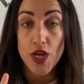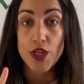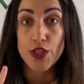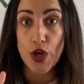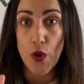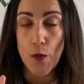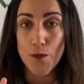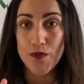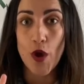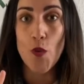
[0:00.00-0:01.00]
So,
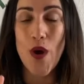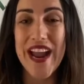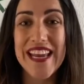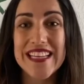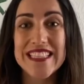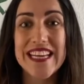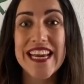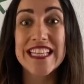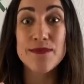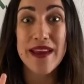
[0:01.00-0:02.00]
white
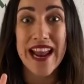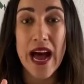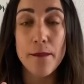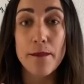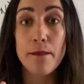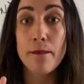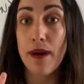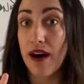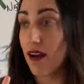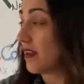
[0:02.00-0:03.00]
is made up
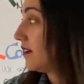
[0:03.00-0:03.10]
by